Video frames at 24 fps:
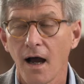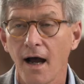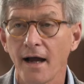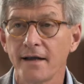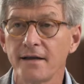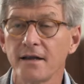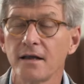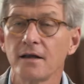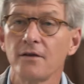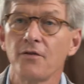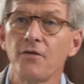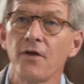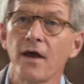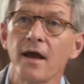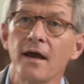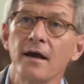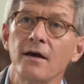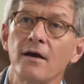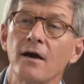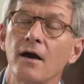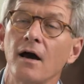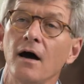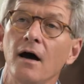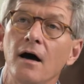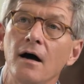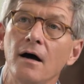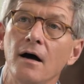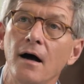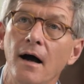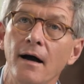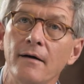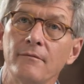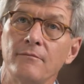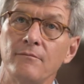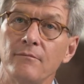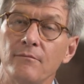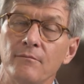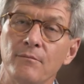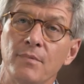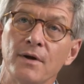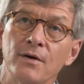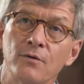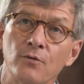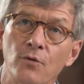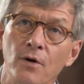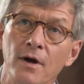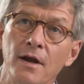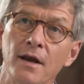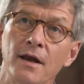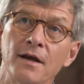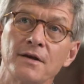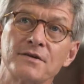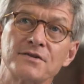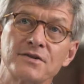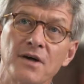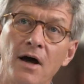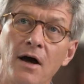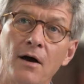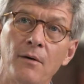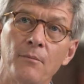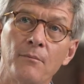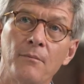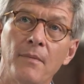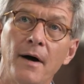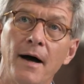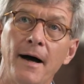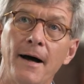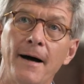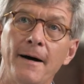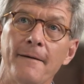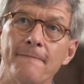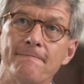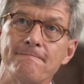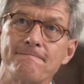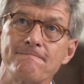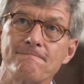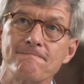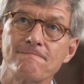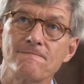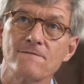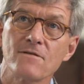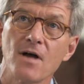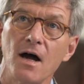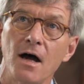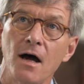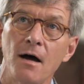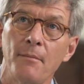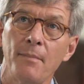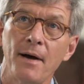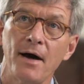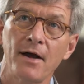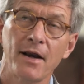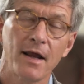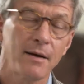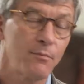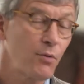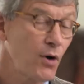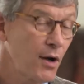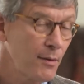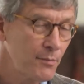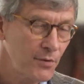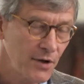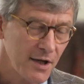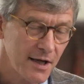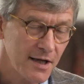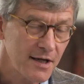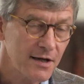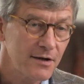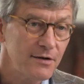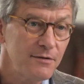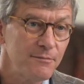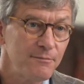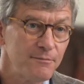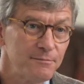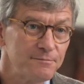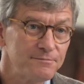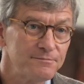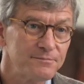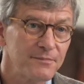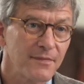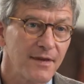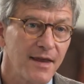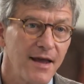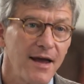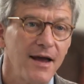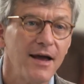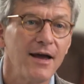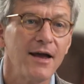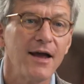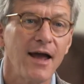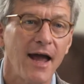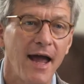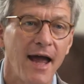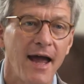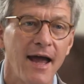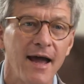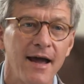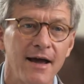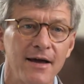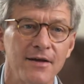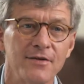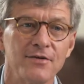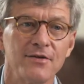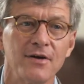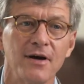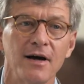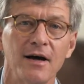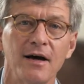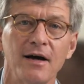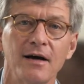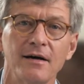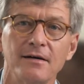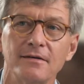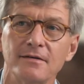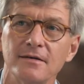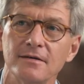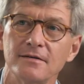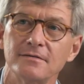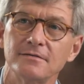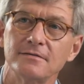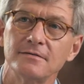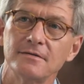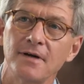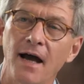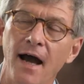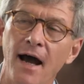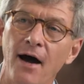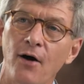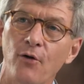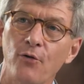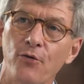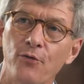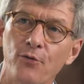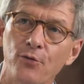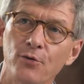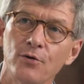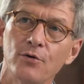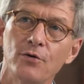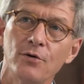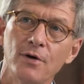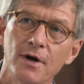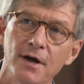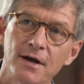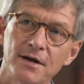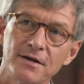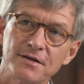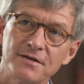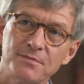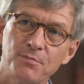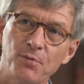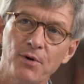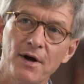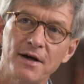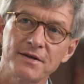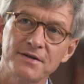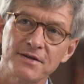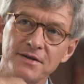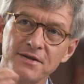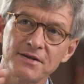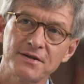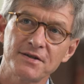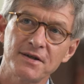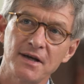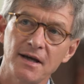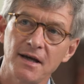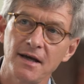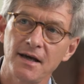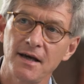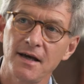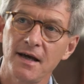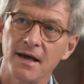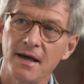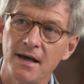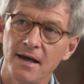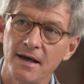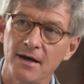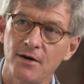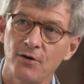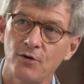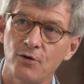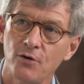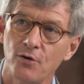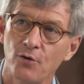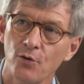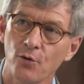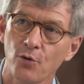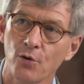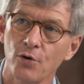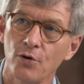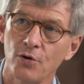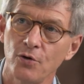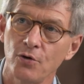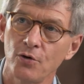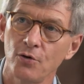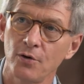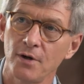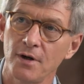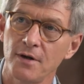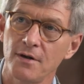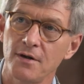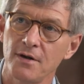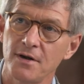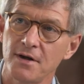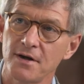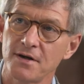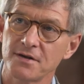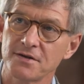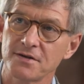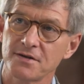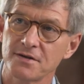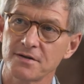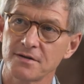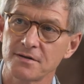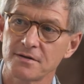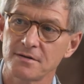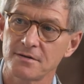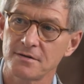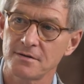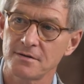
I did think, I've been reading some about Abraham Lincoln and how through his presidency he grew in this